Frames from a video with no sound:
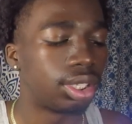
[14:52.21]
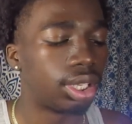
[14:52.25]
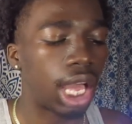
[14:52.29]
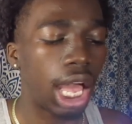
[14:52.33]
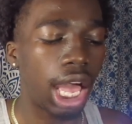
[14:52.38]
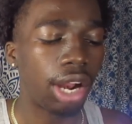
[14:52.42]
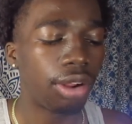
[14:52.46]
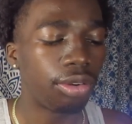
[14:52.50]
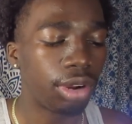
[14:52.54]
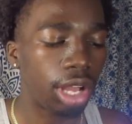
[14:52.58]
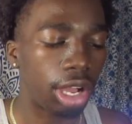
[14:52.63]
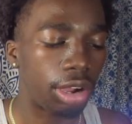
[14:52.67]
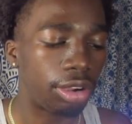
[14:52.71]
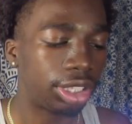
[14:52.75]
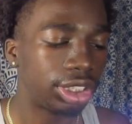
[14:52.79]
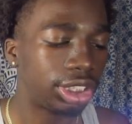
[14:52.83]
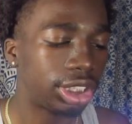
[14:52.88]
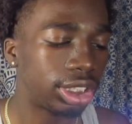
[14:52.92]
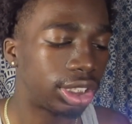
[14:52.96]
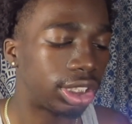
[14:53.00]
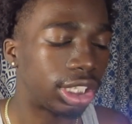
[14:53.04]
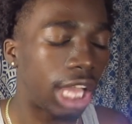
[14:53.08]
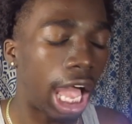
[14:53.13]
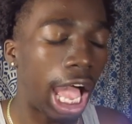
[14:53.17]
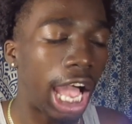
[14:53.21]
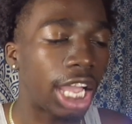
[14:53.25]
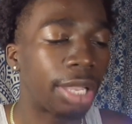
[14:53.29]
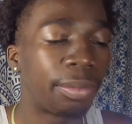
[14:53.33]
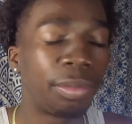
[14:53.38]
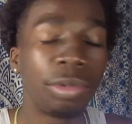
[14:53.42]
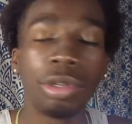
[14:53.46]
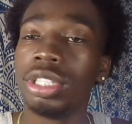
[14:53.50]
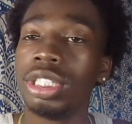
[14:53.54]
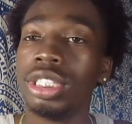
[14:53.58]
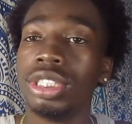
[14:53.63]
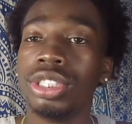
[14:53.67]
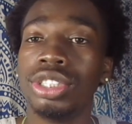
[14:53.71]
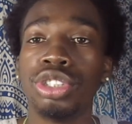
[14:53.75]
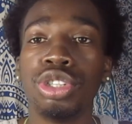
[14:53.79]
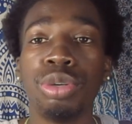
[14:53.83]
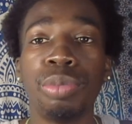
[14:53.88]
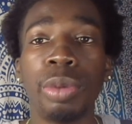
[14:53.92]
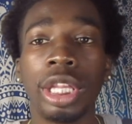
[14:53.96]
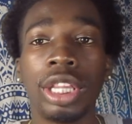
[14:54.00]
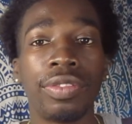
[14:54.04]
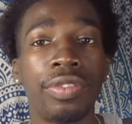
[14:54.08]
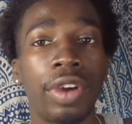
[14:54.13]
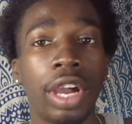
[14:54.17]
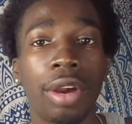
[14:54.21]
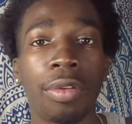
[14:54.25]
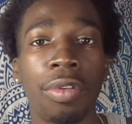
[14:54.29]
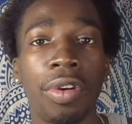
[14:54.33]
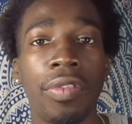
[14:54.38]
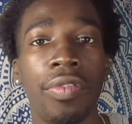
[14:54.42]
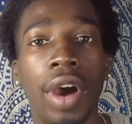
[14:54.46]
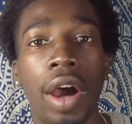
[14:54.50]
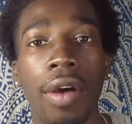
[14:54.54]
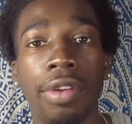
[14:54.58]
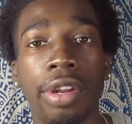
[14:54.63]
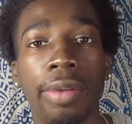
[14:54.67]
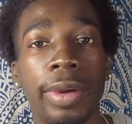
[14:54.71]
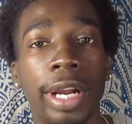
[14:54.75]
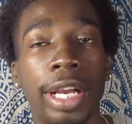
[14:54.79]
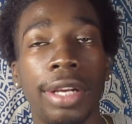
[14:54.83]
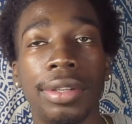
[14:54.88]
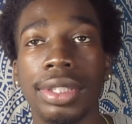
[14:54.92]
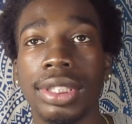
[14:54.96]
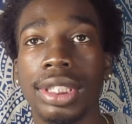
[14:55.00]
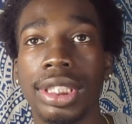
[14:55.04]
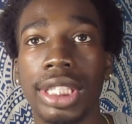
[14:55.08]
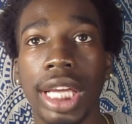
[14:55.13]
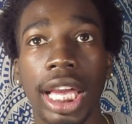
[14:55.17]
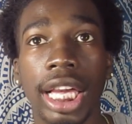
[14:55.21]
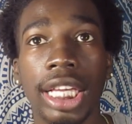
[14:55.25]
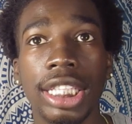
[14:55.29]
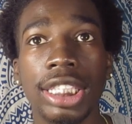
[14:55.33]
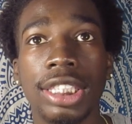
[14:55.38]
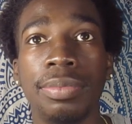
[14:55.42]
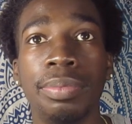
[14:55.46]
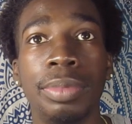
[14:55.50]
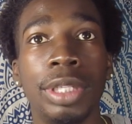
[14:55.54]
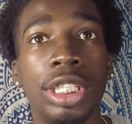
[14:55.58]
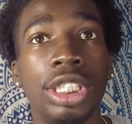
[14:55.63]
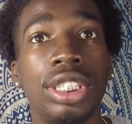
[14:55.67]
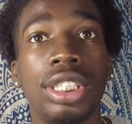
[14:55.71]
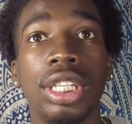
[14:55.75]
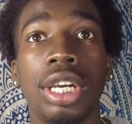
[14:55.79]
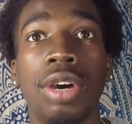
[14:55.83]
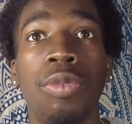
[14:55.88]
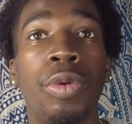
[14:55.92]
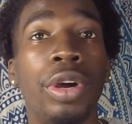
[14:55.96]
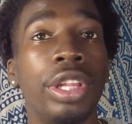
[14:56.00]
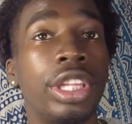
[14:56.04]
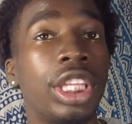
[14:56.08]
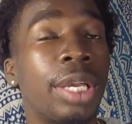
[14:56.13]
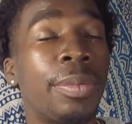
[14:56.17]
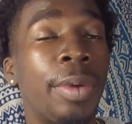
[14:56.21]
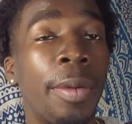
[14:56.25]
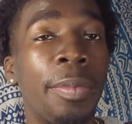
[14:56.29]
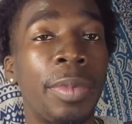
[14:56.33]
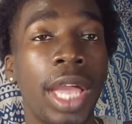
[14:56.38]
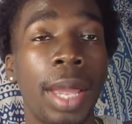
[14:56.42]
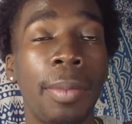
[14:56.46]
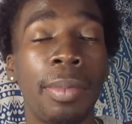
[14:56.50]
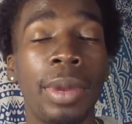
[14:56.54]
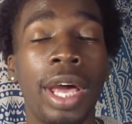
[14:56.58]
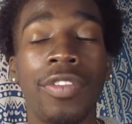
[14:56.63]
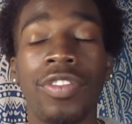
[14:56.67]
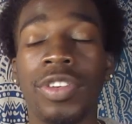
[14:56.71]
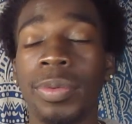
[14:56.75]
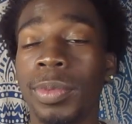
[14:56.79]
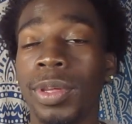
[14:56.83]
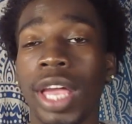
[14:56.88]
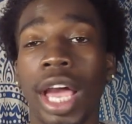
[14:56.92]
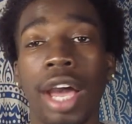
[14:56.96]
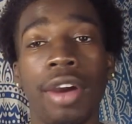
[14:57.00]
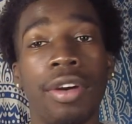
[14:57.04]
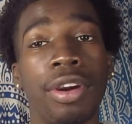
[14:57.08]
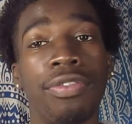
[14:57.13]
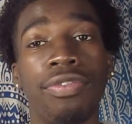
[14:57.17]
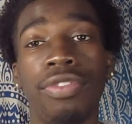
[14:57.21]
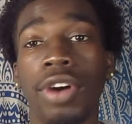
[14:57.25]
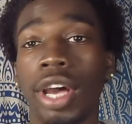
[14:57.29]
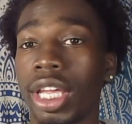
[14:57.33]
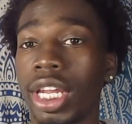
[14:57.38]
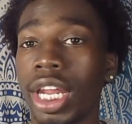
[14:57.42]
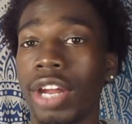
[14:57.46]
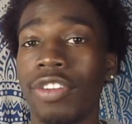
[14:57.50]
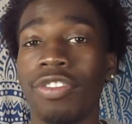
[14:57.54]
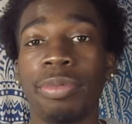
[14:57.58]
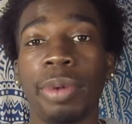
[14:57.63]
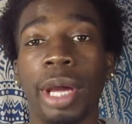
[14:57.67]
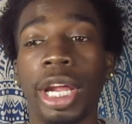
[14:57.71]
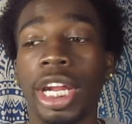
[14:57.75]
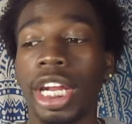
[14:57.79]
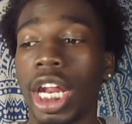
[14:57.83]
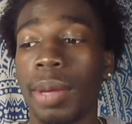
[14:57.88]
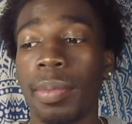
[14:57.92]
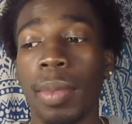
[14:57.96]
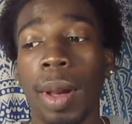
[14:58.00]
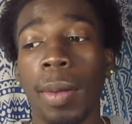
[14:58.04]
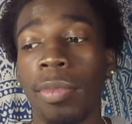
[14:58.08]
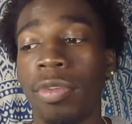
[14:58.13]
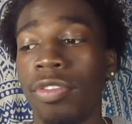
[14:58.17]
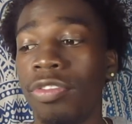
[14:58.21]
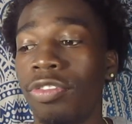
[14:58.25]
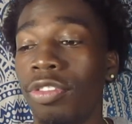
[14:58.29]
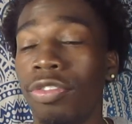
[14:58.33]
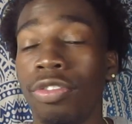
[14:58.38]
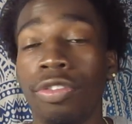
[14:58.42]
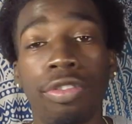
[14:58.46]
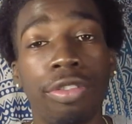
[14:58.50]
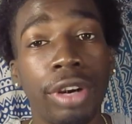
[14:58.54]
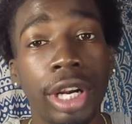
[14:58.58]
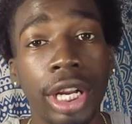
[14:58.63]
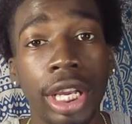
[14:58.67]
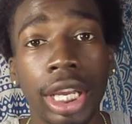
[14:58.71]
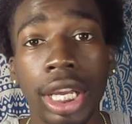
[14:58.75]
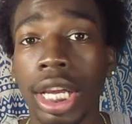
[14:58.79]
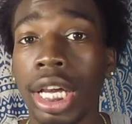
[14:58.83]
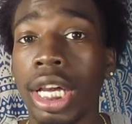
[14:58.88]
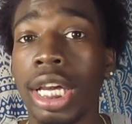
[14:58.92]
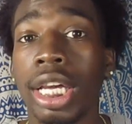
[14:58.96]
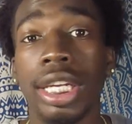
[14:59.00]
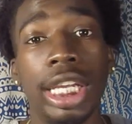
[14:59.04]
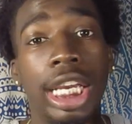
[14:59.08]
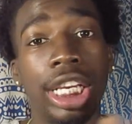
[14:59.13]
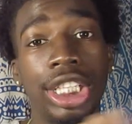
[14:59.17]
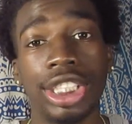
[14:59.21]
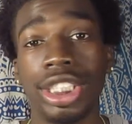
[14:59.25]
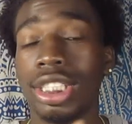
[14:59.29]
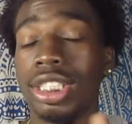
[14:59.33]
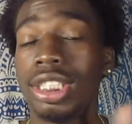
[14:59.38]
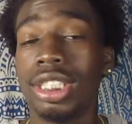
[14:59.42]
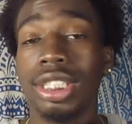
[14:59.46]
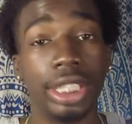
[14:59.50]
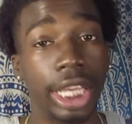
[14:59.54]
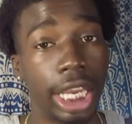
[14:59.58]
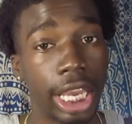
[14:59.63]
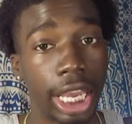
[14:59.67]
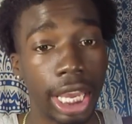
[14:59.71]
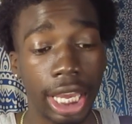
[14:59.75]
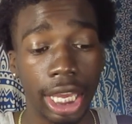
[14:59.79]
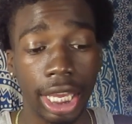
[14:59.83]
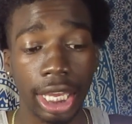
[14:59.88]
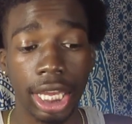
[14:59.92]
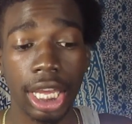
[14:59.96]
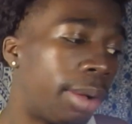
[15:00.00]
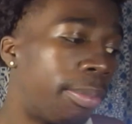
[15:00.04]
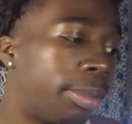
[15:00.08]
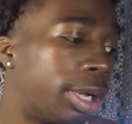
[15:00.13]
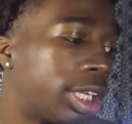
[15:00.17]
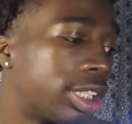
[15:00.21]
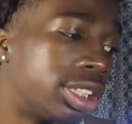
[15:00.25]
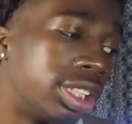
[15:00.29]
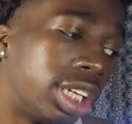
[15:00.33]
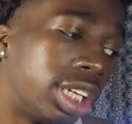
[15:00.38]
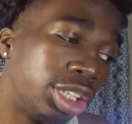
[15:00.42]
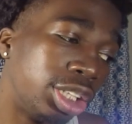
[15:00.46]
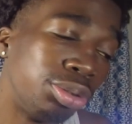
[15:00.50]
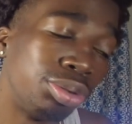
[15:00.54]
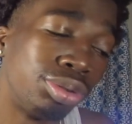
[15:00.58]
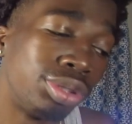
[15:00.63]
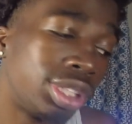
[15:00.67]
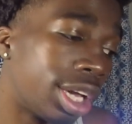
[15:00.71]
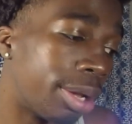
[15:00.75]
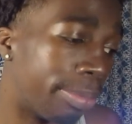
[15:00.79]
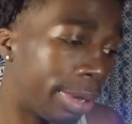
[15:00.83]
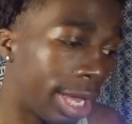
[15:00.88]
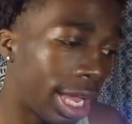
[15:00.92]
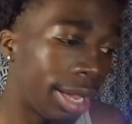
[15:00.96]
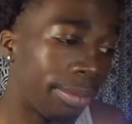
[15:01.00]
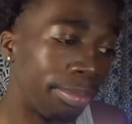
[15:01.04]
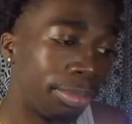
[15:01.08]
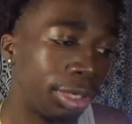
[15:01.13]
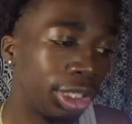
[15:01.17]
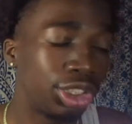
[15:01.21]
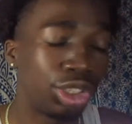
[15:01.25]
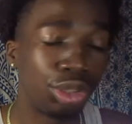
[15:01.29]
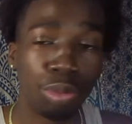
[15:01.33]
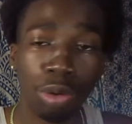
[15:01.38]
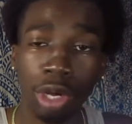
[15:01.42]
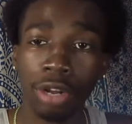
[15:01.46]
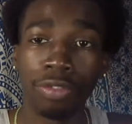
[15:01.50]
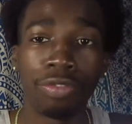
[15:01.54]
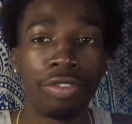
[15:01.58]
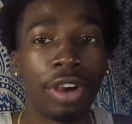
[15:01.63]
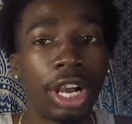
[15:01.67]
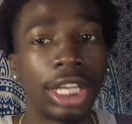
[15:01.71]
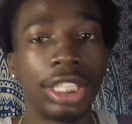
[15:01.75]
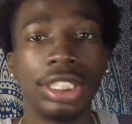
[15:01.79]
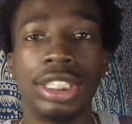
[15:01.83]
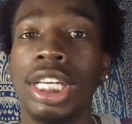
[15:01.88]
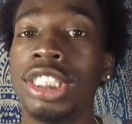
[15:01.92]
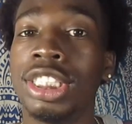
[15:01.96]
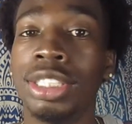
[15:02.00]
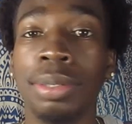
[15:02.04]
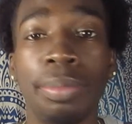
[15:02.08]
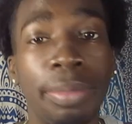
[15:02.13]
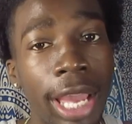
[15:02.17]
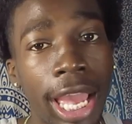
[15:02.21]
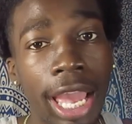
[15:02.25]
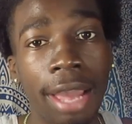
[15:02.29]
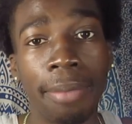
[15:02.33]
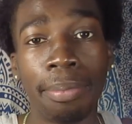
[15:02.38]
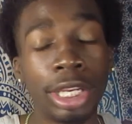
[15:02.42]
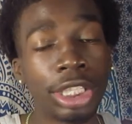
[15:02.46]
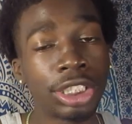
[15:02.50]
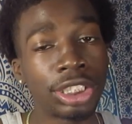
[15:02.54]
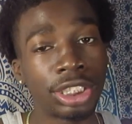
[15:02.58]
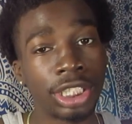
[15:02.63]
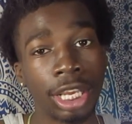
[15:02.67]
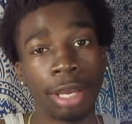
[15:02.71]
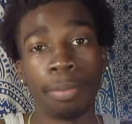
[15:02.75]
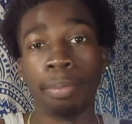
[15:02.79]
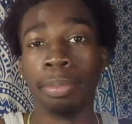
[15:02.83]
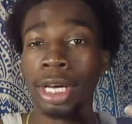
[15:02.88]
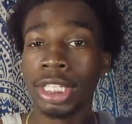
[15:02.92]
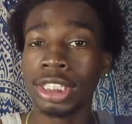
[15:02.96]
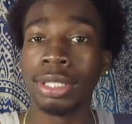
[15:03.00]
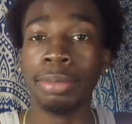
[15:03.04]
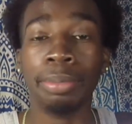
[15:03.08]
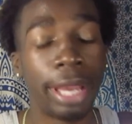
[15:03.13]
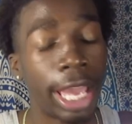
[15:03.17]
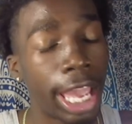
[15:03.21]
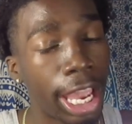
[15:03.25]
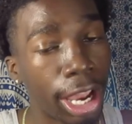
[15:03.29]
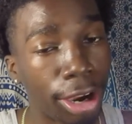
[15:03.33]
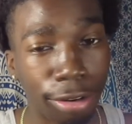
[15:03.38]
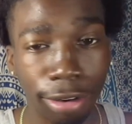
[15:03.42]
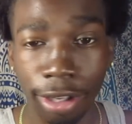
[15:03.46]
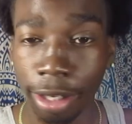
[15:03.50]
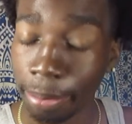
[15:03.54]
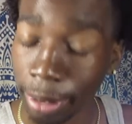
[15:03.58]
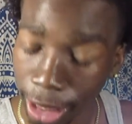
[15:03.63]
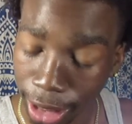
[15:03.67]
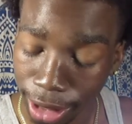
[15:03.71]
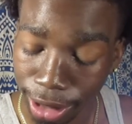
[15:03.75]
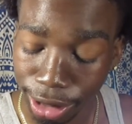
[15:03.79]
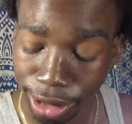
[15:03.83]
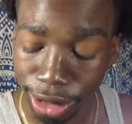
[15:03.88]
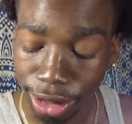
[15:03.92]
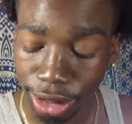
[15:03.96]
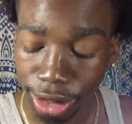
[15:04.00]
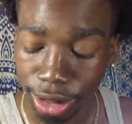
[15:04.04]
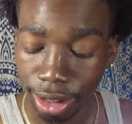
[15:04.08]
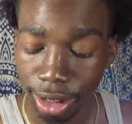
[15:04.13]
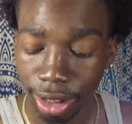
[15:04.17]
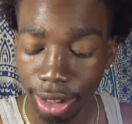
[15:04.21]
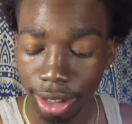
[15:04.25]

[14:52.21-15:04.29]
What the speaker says: I don't know. It's just our community is too motherfucking revolving around sex, bitch. One thing about me, I'm not gonna be out here fucking everybody they mama for free. That shit's dead. I bust You see a bad bitch, you wanna fucking touch a bad bitch, then bust a bag on the bitch.